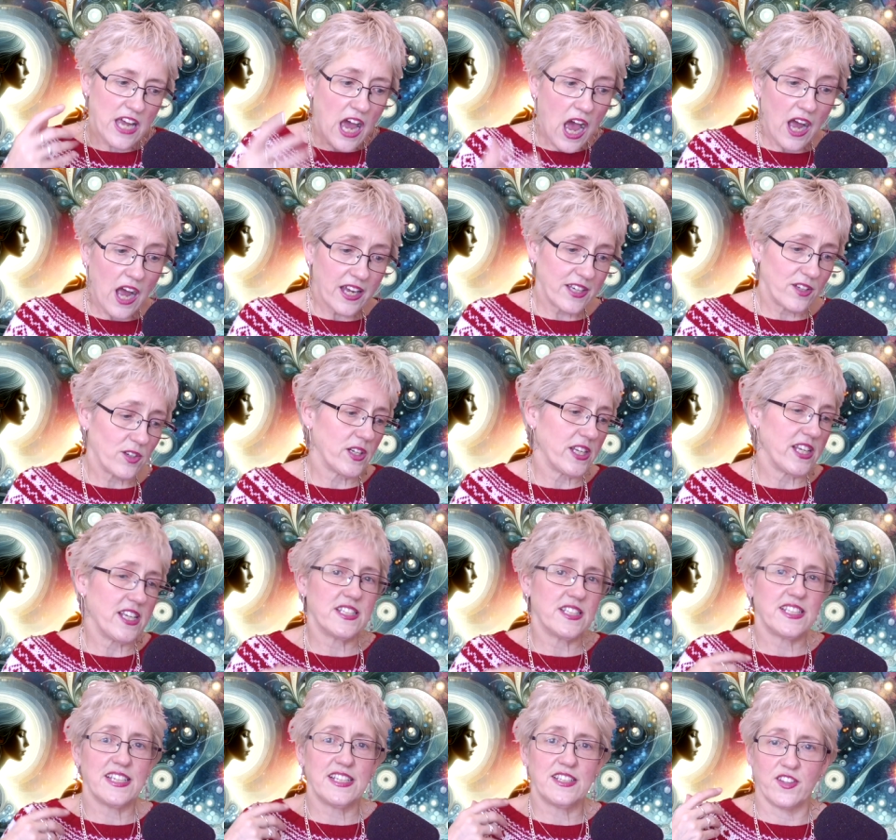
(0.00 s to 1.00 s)
target
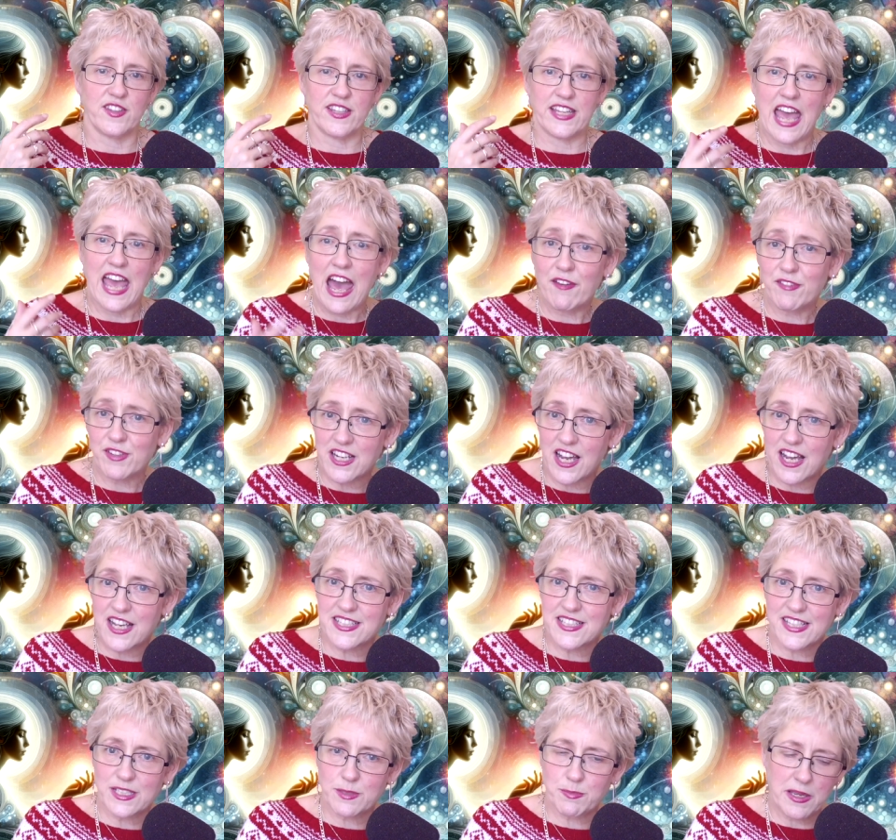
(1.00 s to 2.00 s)
audiences, on the
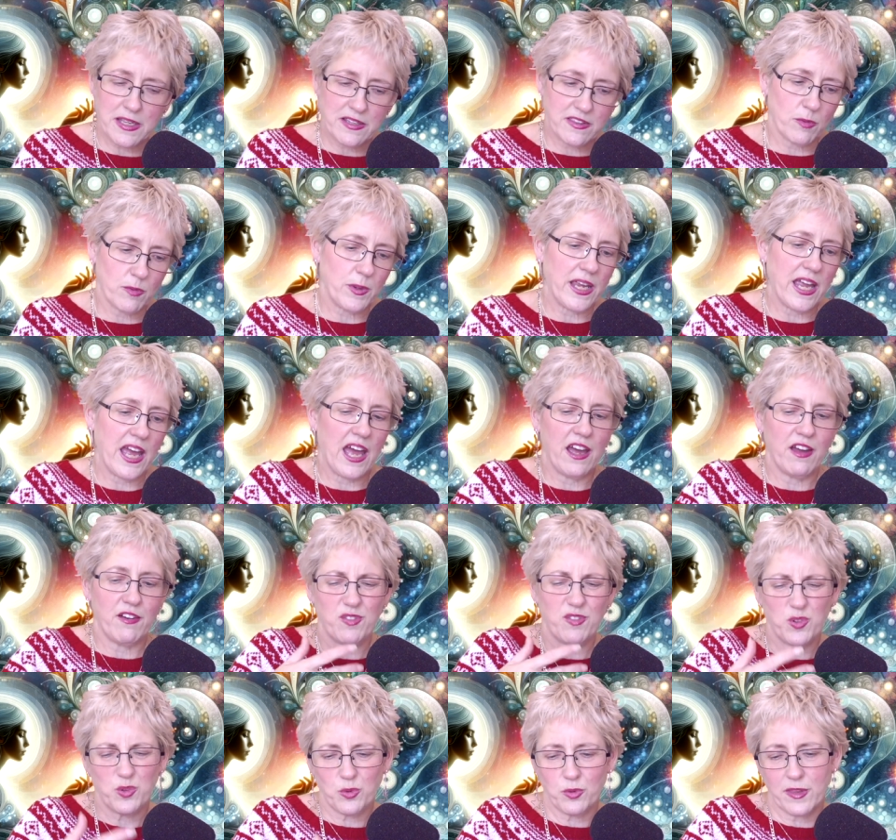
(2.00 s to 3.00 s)
advertising spend that we
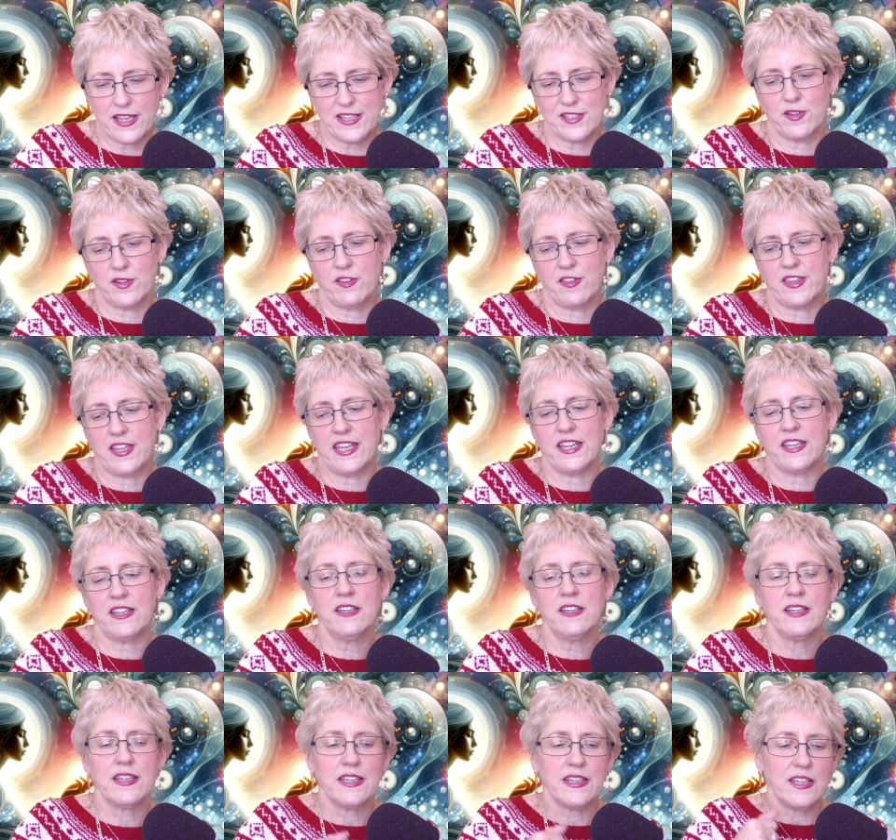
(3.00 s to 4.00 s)
have, all that sort of
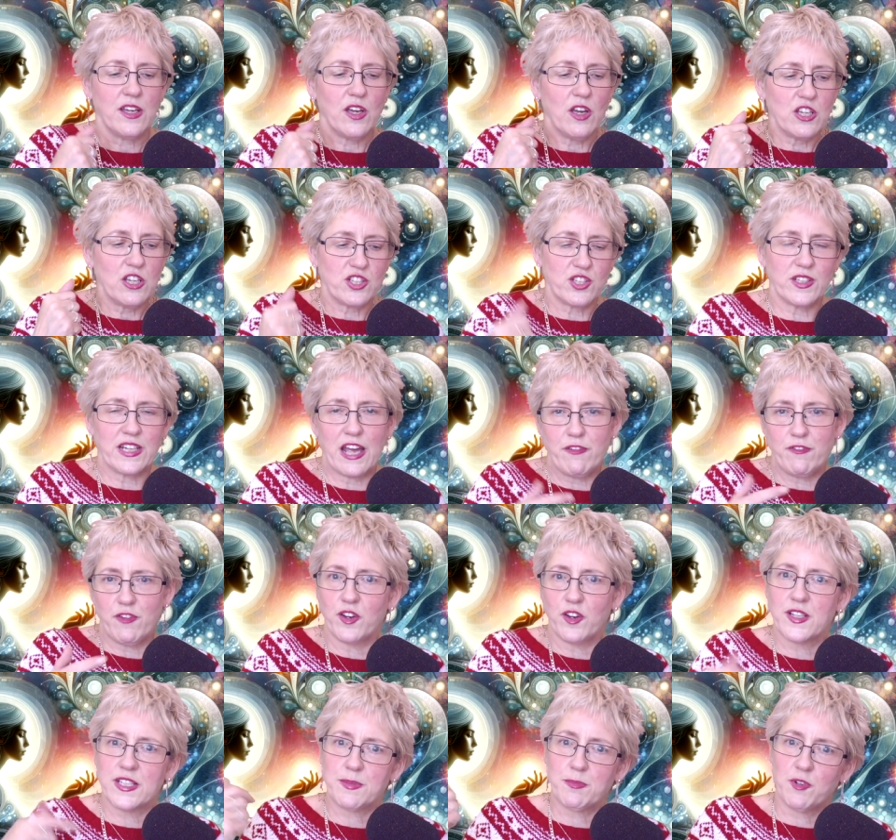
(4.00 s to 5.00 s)
thing. Should I
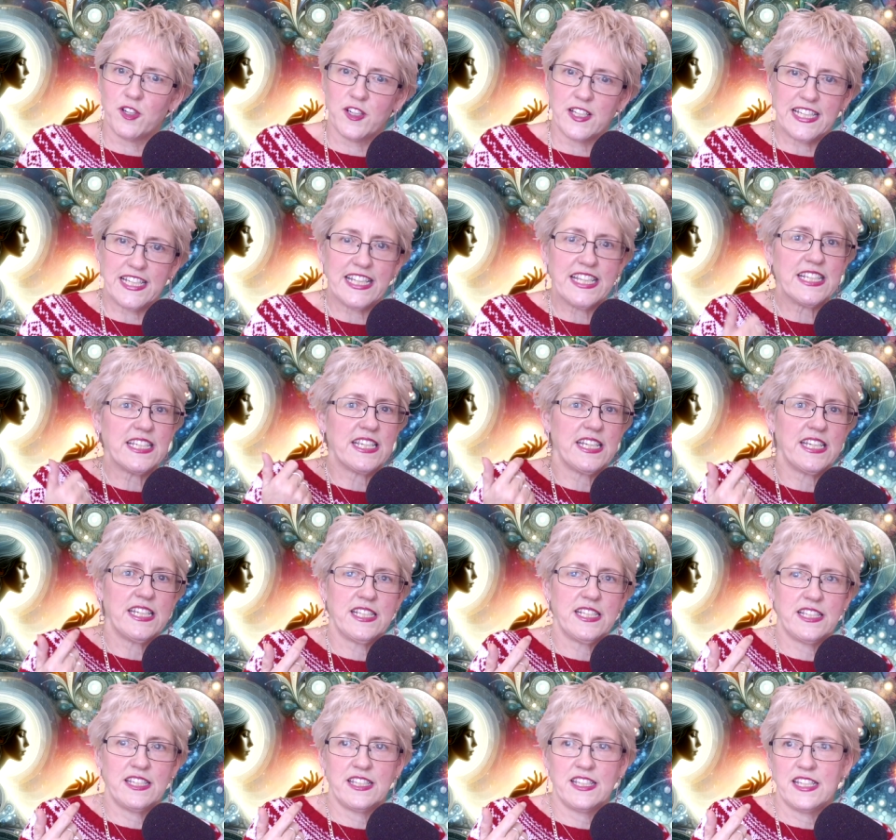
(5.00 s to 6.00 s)
focus more on
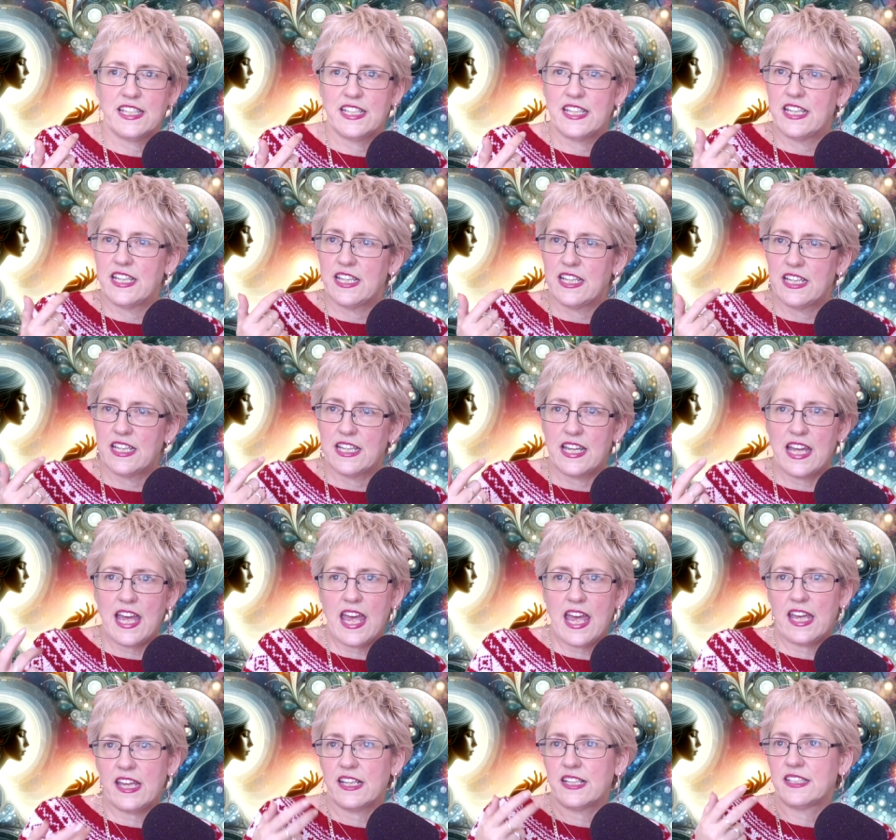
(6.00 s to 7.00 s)
LinkedIn,
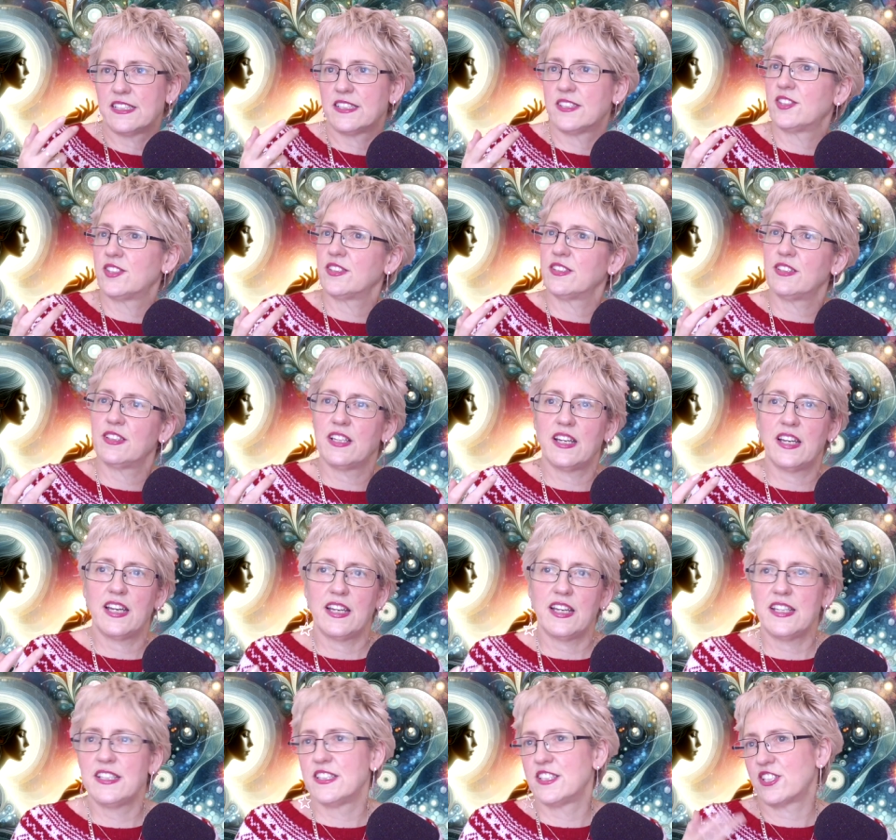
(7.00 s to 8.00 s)
X,
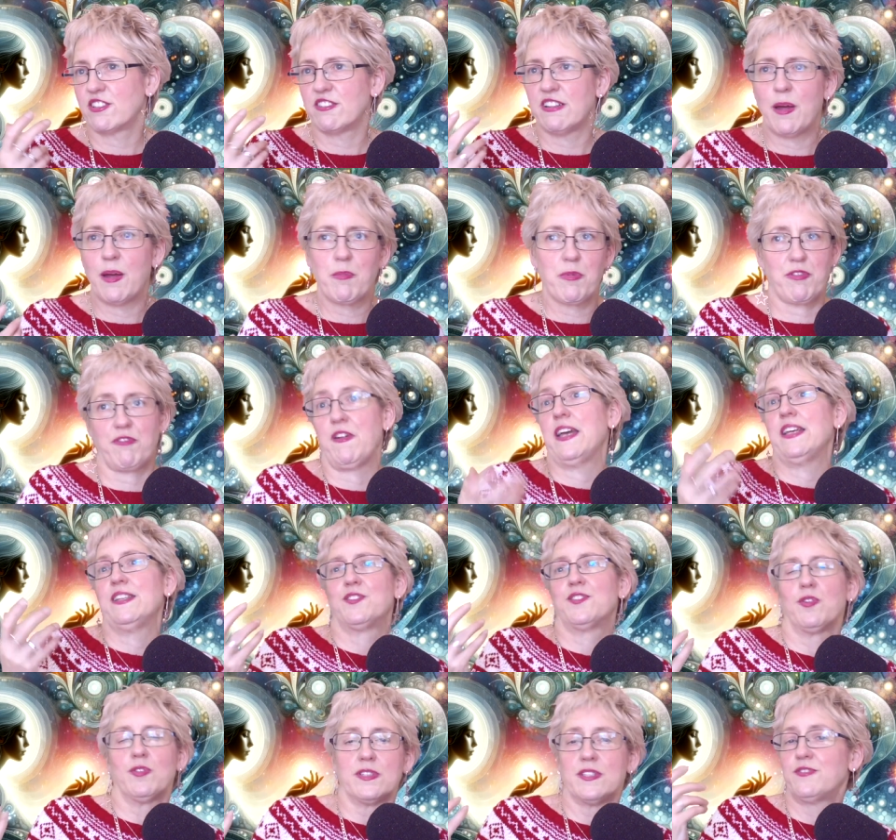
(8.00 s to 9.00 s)
Instagram,
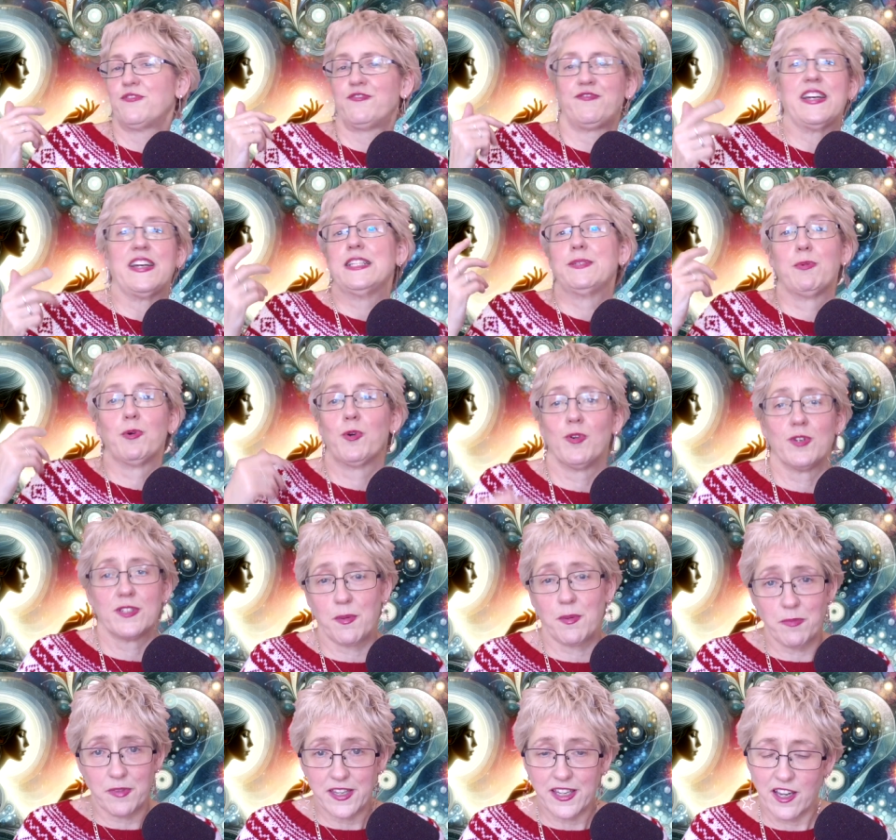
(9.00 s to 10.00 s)
Threads, or Facebook, or
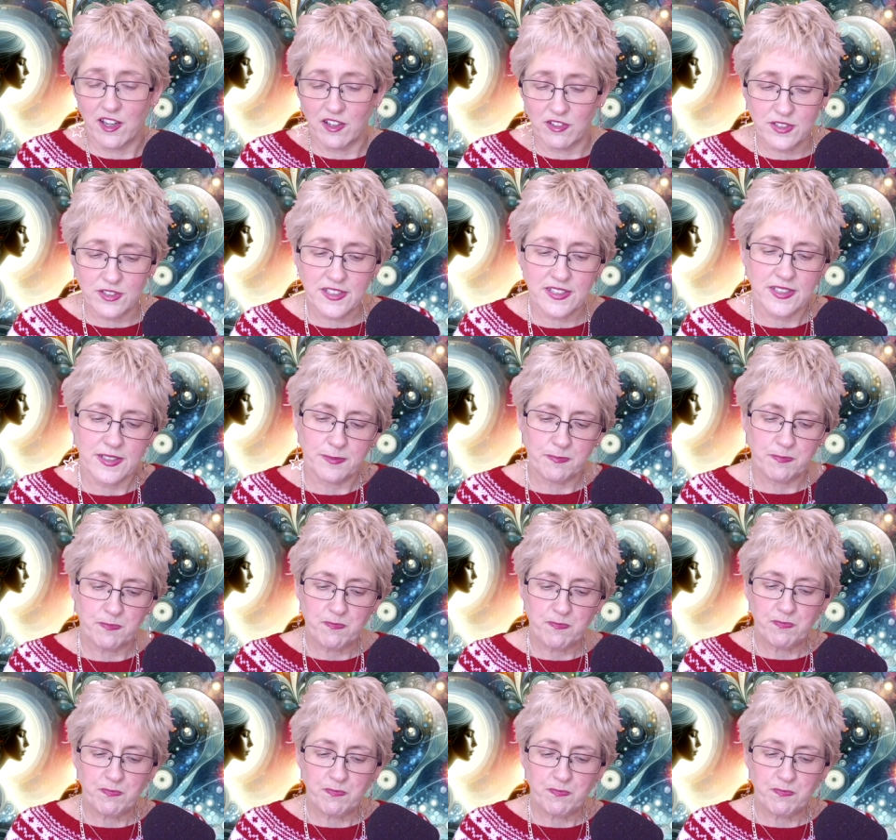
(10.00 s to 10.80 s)
something else?